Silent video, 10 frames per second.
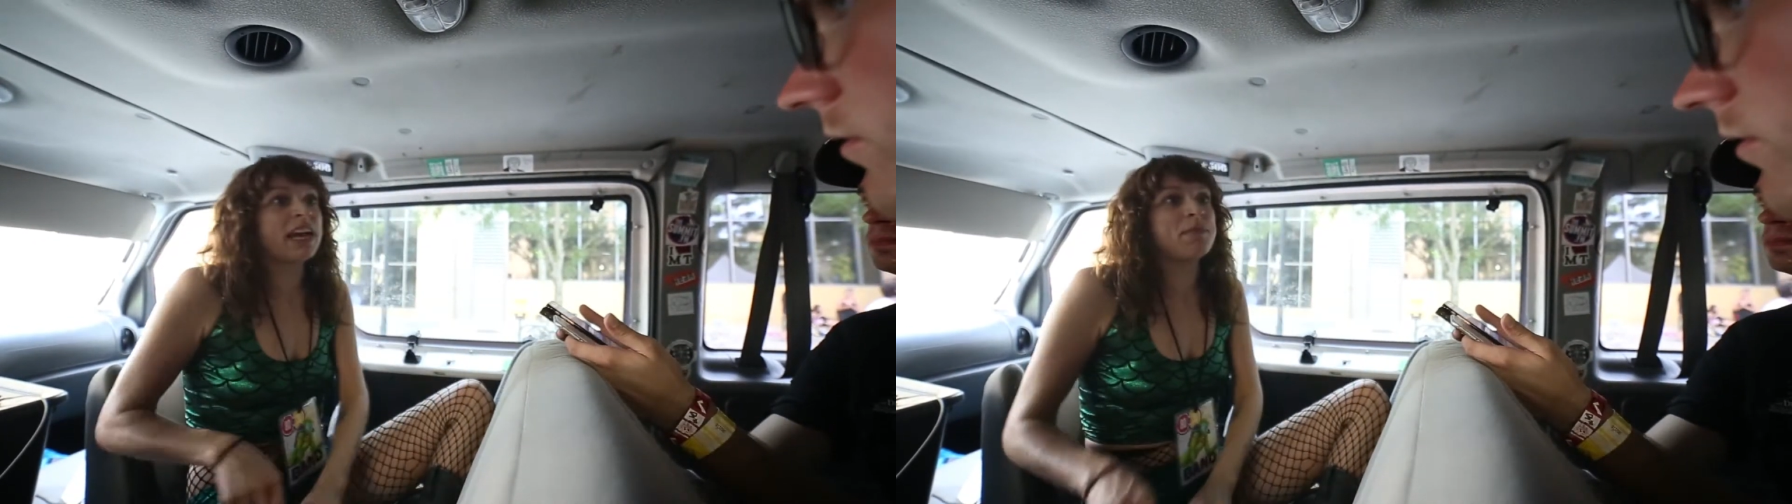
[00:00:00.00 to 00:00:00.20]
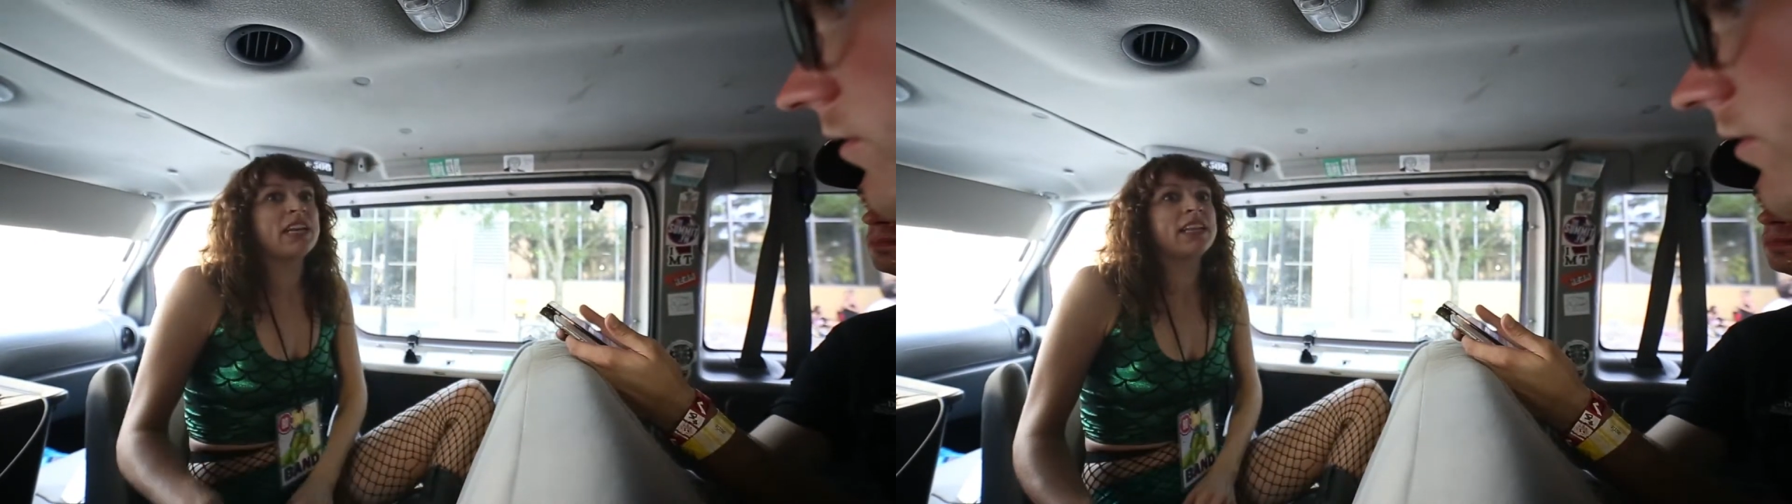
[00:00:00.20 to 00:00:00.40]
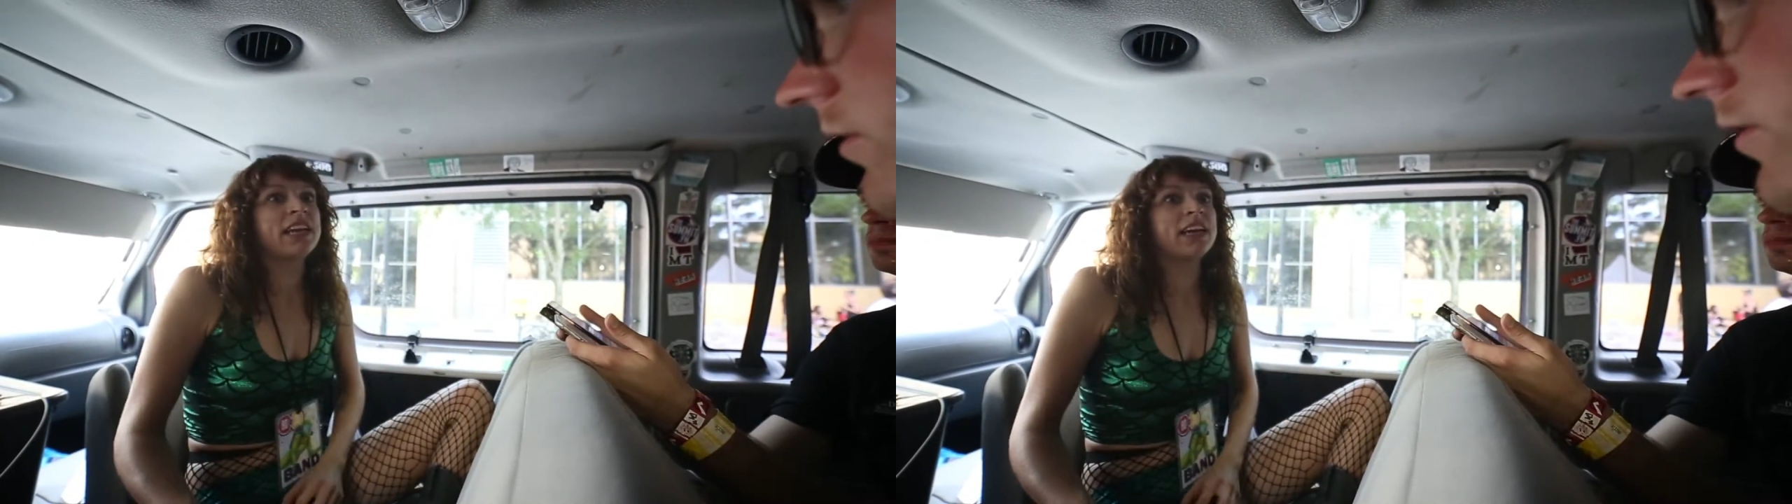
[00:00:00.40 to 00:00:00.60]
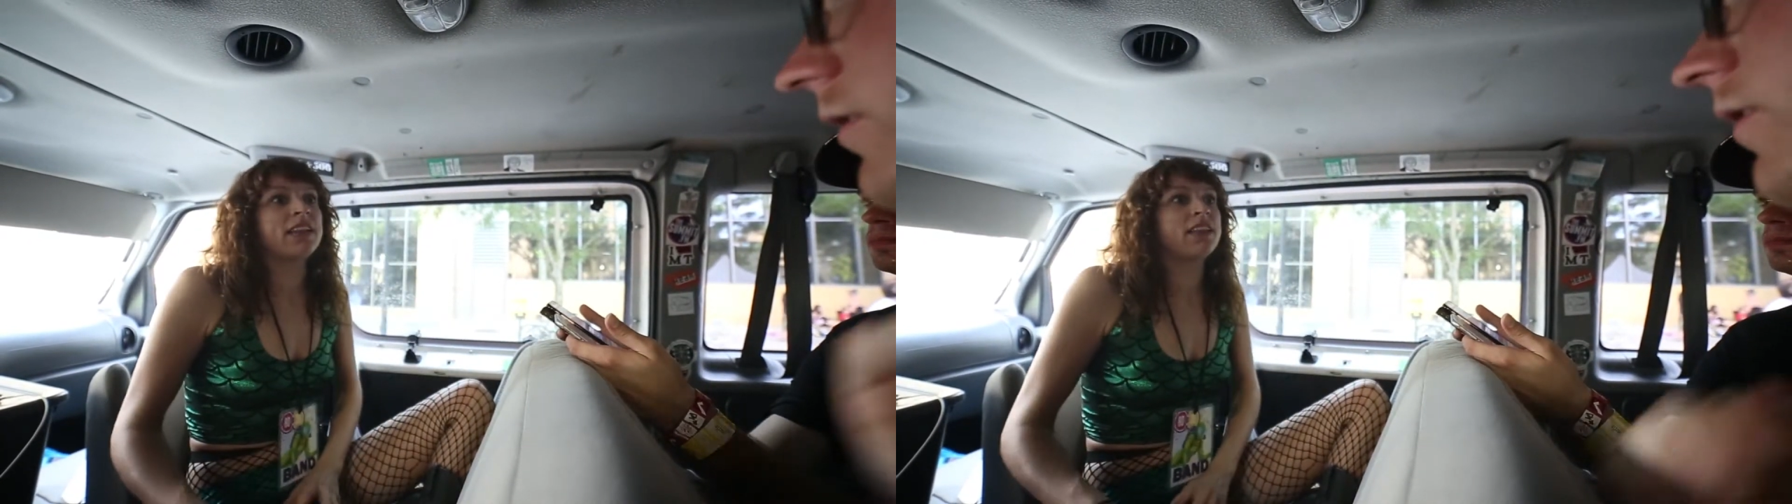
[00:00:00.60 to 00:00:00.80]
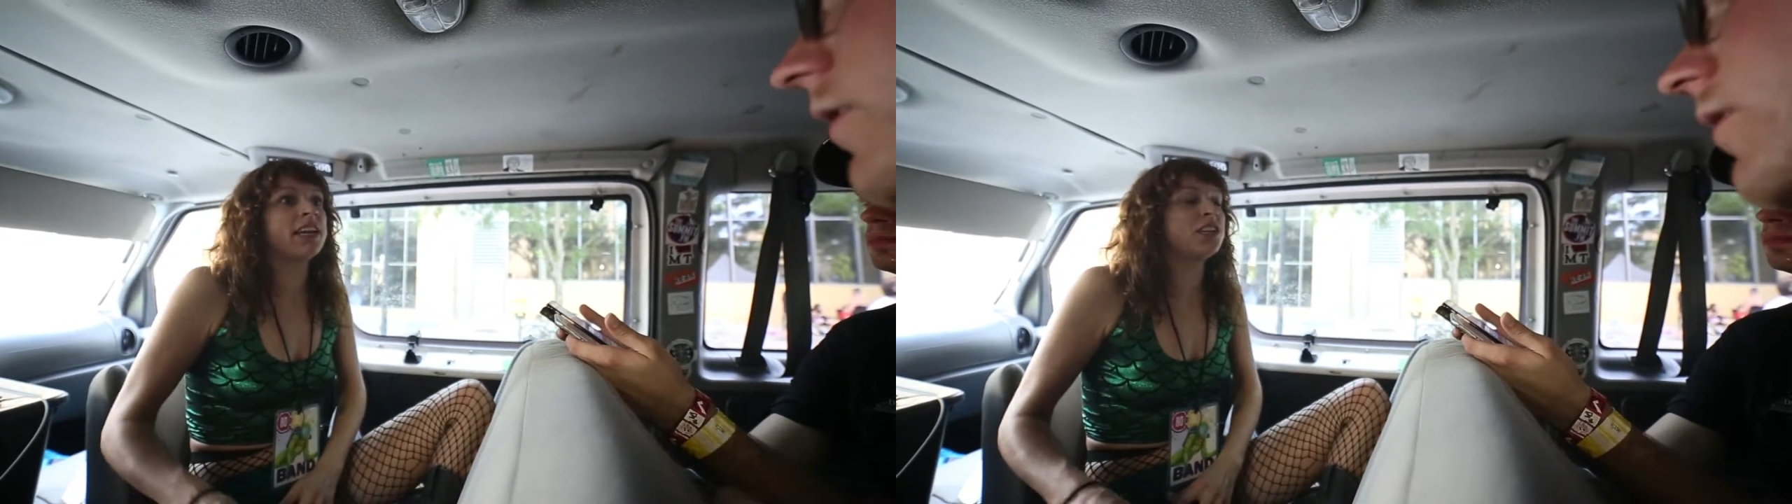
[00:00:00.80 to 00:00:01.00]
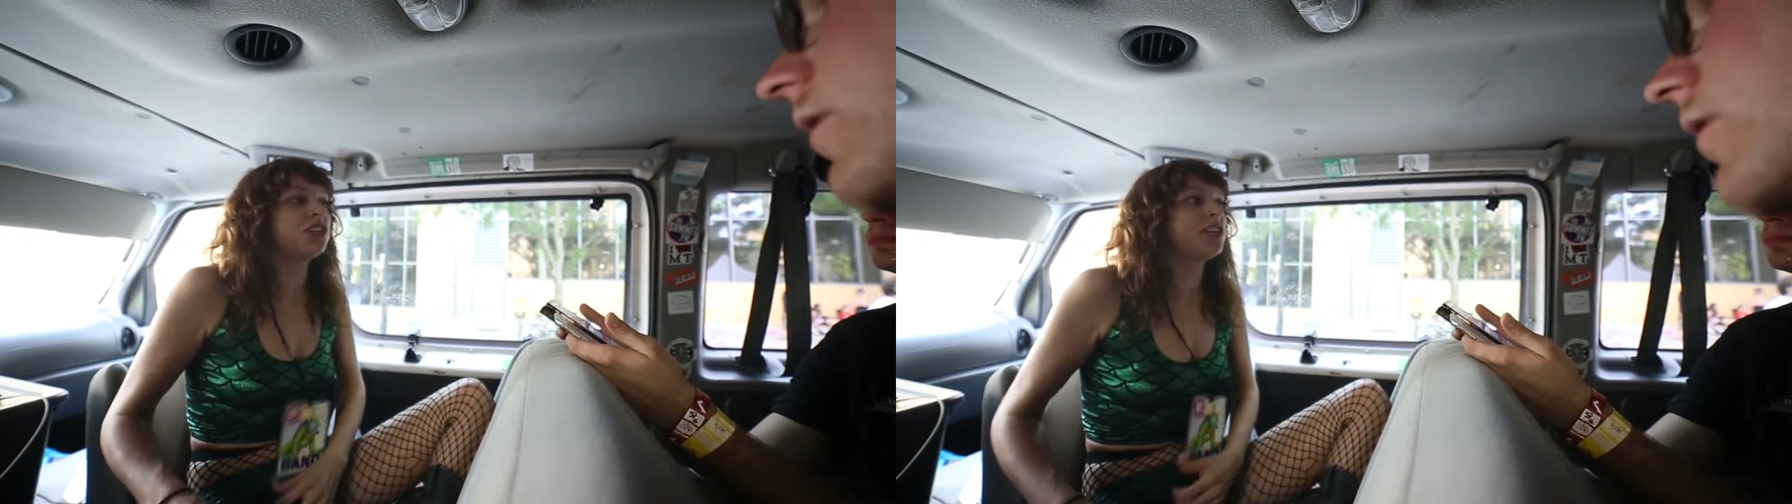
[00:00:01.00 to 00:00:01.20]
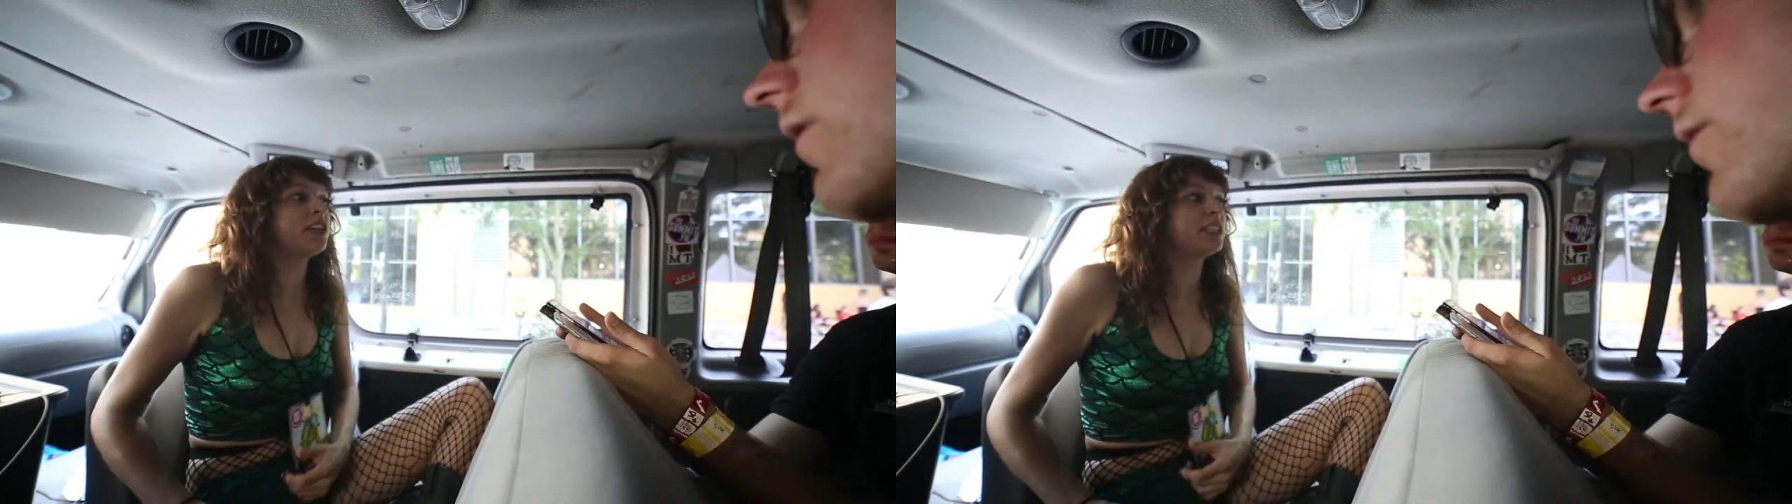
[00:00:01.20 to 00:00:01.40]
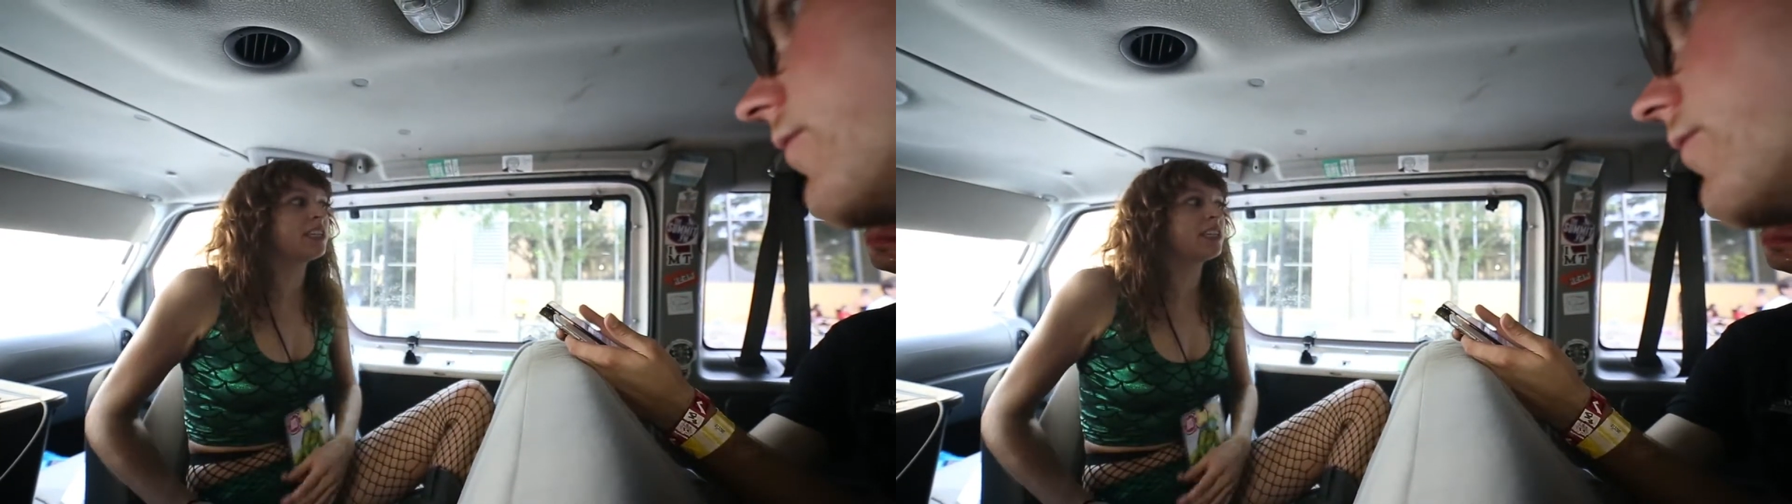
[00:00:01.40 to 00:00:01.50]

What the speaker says: I mean, the engineer's